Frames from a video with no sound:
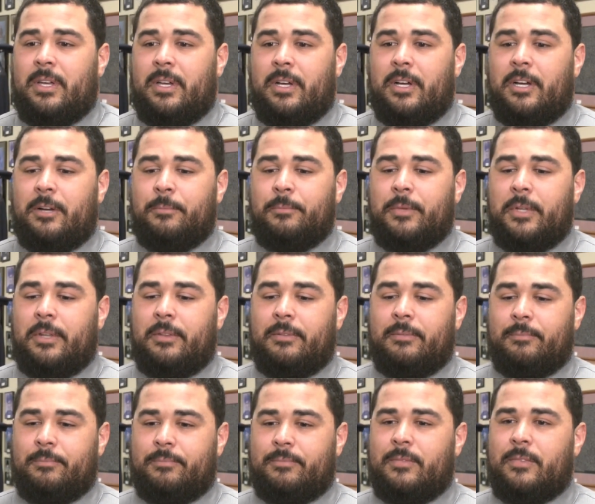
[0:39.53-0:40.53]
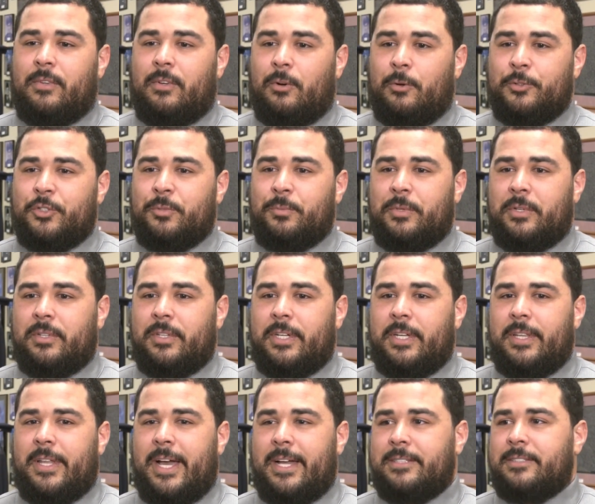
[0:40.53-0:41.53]
Um, and
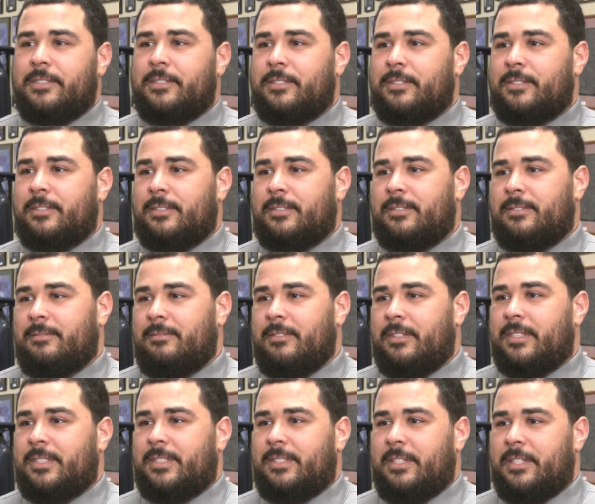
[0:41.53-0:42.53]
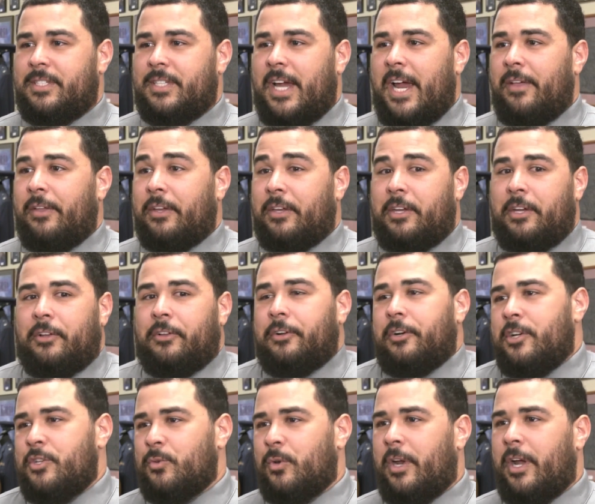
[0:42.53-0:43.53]
ultimately, that's the silent
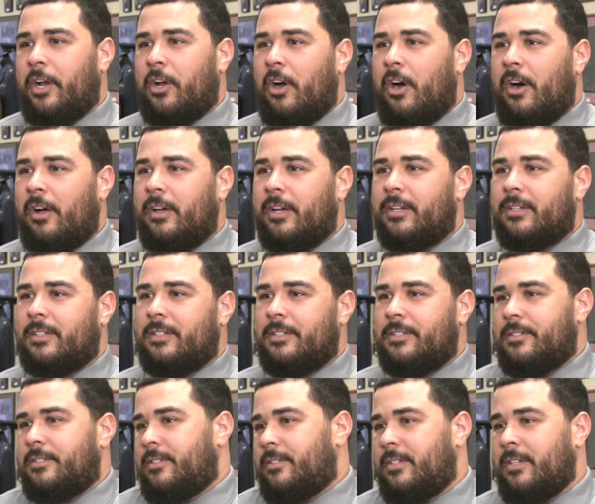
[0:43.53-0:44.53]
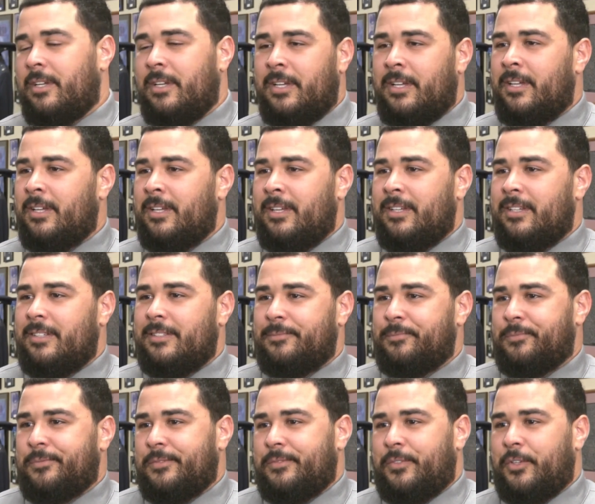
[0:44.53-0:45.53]
killer is what I call it, because
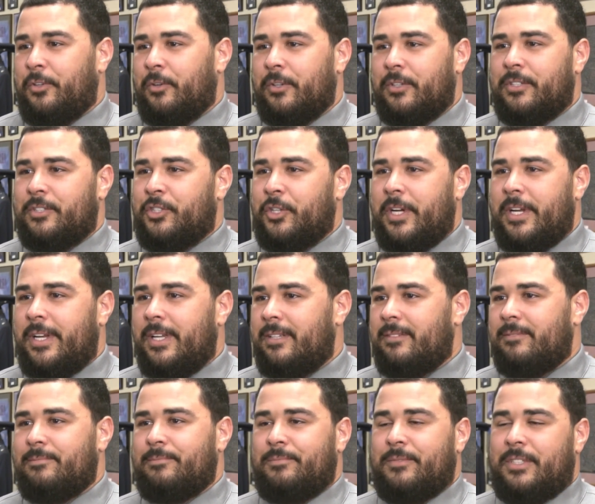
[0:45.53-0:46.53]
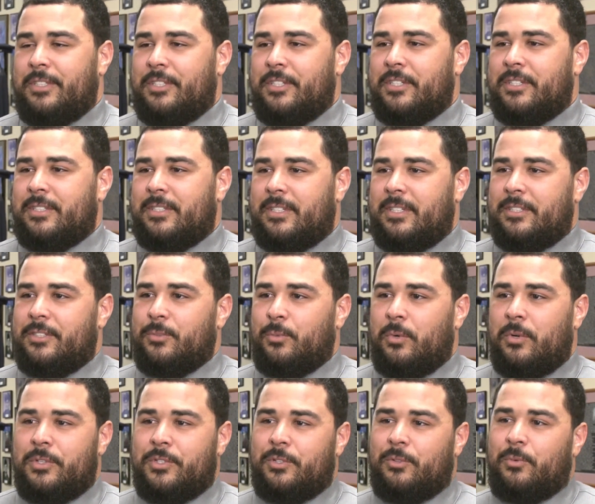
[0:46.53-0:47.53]
if you don't treat it, it just gets
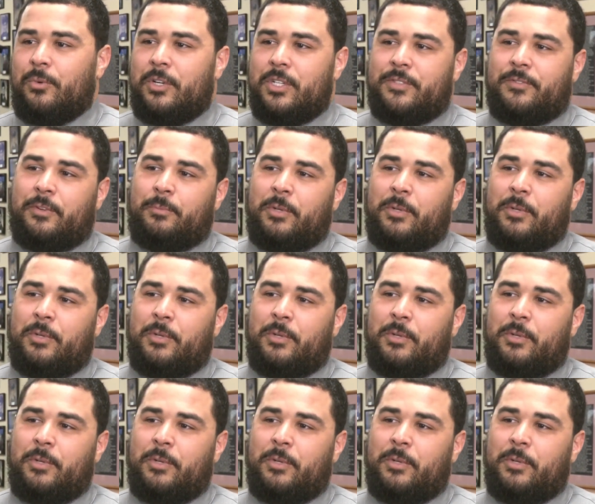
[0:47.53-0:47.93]
worse and worse for